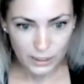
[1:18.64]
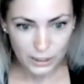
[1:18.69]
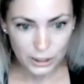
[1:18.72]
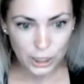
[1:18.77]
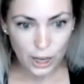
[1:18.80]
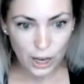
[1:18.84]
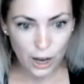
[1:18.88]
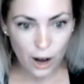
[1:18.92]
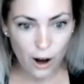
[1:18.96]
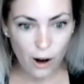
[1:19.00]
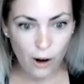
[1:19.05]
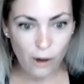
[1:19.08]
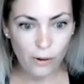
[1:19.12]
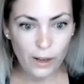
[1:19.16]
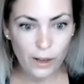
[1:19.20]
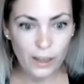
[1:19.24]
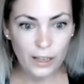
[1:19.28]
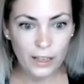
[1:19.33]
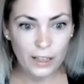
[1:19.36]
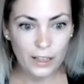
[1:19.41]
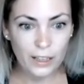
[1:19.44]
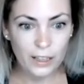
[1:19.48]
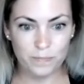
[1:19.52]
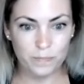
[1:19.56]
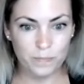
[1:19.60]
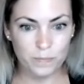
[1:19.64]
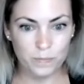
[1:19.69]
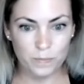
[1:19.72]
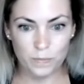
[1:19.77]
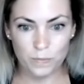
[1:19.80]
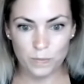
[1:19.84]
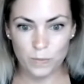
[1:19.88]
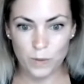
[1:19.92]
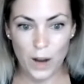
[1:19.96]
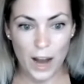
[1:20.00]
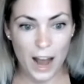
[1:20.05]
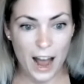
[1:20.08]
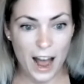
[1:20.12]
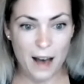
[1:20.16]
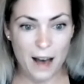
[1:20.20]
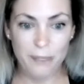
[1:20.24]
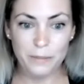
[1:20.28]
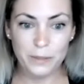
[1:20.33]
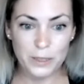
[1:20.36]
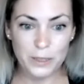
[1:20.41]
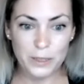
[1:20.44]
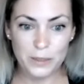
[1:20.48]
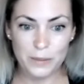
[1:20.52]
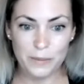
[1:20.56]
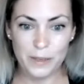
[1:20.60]
So what
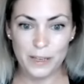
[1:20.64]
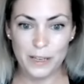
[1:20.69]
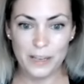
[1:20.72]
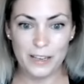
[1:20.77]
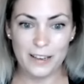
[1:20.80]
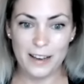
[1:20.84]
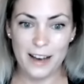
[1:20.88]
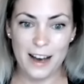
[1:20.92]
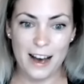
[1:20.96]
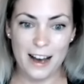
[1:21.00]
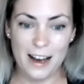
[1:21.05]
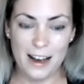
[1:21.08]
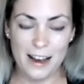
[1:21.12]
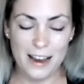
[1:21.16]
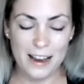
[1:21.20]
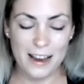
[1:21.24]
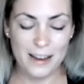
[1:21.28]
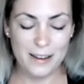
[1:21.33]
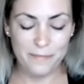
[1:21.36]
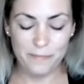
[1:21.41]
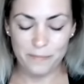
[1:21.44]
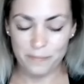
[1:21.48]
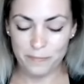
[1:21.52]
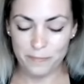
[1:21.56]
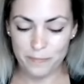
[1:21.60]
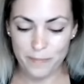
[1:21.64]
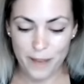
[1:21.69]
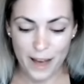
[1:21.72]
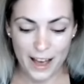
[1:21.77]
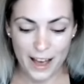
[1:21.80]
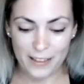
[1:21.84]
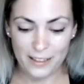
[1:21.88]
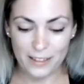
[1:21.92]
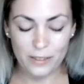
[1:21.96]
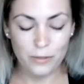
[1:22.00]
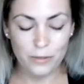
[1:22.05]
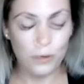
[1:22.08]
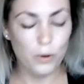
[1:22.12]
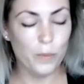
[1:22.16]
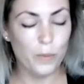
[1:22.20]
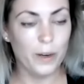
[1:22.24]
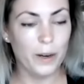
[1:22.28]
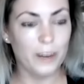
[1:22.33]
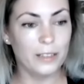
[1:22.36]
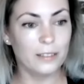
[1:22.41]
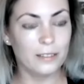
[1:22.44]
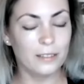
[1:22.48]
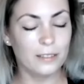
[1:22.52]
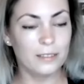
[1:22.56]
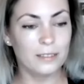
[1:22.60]
happened to me, I met the
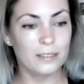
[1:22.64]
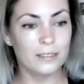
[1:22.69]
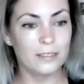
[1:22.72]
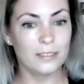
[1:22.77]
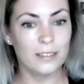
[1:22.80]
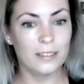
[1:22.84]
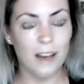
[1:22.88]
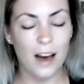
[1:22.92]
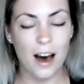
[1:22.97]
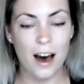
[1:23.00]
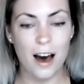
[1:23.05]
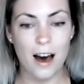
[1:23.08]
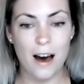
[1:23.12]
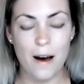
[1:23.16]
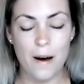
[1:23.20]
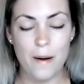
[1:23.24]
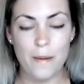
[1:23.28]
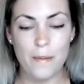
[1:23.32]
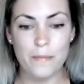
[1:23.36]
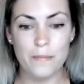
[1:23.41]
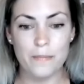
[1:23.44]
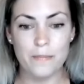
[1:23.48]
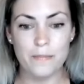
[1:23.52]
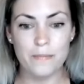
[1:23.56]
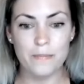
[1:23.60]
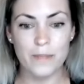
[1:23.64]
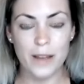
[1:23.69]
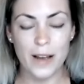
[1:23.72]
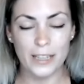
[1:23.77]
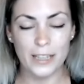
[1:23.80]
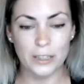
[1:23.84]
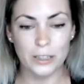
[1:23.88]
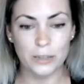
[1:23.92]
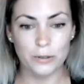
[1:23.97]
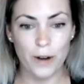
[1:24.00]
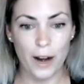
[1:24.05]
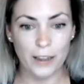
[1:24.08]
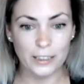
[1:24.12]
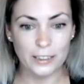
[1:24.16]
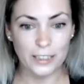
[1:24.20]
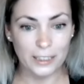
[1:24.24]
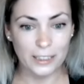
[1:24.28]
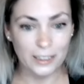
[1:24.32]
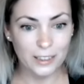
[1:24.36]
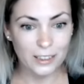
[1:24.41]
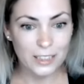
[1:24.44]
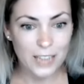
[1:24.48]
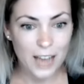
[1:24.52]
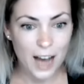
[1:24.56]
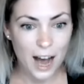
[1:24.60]
woman, a director at
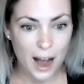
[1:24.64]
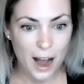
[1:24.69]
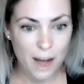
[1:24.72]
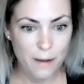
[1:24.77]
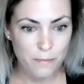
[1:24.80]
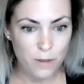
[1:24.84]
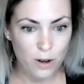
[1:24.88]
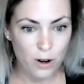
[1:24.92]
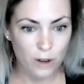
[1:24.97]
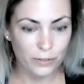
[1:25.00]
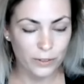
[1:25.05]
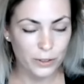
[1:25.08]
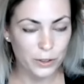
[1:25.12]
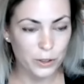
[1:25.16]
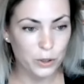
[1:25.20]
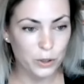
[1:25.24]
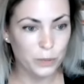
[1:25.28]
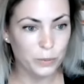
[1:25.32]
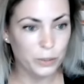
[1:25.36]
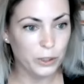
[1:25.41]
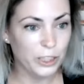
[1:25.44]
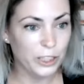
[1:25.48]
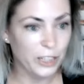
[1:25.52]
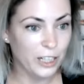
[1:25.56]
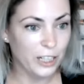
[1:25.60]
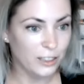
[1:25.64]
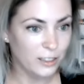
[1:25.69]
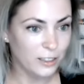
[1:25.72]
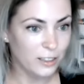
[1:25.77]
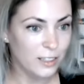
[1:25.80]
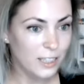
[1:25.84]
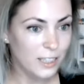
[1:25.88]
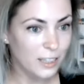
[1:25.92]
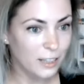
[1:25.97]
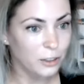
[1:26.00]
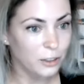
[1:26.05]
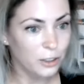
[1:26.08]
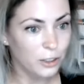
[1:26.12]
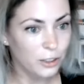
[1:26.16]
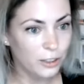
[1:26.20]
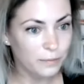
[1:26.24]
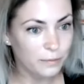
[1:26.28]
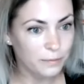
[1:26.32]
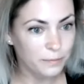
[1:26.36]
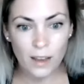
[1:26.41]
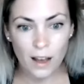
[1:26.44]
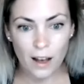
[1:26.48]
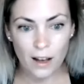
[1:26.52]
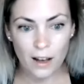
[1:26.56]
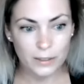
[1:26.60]
the time of a Newport Yachting Center.
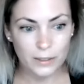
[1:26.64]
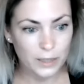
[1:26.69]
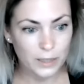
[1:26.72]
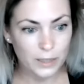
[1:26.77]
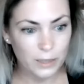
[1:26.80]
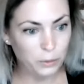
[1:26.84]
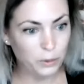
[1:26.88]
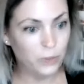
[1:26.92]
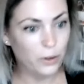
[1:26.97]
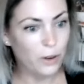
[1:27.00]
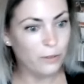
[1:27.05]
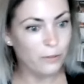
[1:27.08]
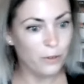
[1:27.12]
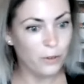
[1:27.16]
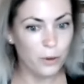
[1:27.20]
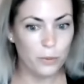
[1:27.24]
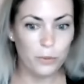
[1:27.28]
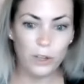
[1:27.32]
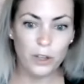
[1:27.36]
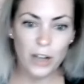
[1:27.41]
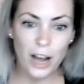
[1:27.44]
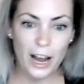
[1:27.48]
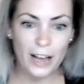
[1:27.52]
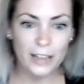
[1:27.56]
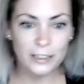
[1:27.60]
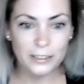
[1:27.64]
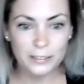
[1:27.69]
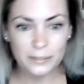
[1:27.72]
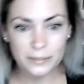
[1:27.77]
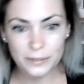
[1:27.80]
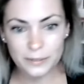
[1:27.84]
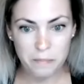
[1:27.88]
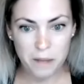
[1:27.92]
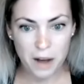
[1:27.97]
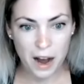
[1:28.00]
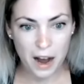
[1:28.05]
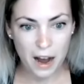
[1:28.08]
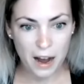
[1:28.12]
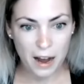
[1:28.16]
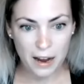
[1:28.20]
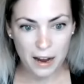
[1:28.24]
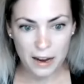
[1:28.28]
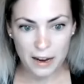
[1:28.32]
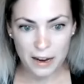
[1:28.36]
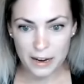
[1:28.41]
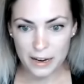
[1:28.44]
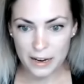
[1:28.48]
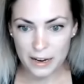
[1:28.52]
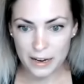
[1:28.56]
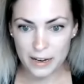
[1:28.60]
Some of you are from Rhode Island.
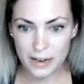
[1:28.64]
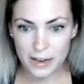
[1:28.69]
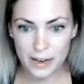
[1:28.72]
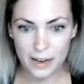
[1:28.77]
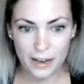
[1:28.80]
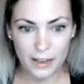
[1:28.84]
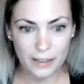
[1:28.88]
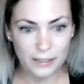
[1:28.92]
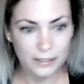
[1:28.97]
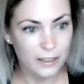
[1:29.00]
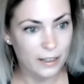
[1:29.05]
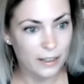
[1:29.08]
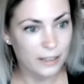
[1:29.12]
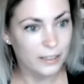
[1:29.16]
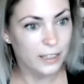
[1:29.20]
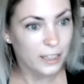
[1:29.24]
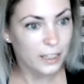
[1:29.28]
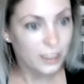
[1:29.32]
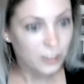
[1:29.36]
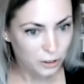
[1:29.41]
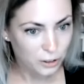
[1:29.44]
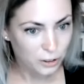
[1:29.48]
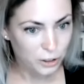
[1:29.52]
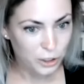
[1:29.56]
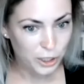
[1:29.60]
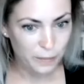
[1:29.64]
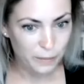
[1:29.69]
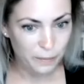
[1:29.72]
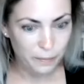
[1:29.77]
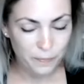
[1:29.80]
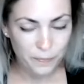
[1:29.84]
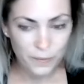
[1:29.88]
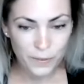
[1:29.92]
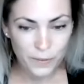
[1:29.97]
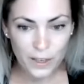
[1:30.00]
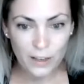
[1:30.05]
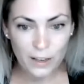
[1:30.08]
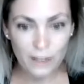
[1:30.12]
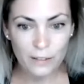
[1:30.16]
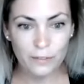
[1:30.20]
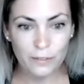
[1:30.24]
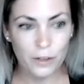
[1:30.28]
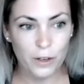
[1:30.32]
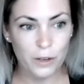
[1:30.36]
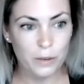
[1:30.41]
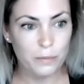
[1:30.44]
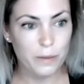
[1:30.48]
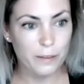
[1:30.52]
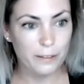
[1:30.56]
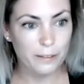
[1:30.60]
I got an internship
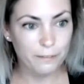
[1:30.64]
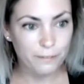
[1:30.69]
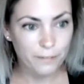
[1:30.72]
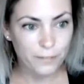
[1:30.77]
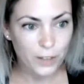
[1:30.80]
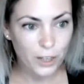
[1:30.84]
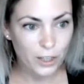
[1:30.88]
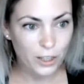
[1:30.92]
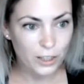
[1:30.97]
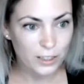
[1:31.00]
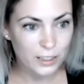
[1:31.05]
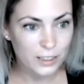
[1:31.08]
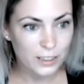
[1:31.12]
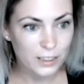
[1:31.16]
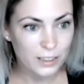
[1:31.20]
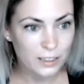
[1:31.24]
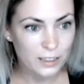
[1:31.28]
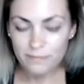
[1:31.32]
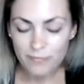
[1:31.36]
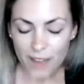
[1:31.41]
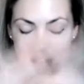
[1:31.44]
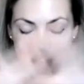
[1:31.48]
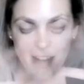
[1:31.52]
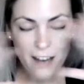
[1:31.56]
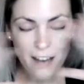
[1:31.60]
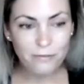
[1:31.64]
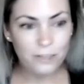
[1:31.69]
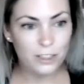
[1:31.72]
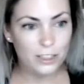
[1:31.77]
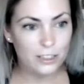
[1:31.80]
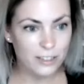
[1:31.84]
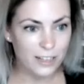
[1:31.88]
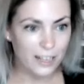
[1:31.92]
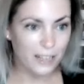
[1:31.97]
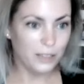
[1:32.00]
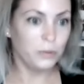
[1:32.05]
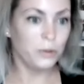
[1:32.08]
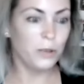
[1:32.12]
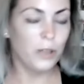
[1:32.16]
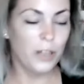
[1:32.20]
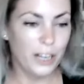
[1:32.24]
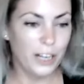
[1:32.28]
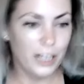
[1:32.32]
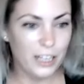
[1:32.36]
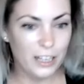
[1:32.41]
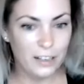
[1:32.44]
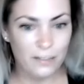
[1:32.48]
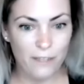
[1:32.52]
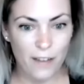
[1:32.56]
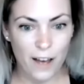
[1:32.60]
from my first ever
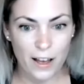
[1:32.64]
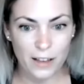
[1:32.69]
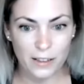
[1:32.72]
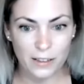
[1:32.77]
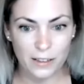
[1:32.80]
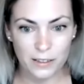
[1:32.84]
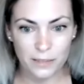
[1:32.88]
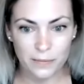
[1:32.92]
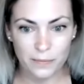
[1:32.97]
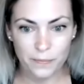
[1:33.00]
networking event.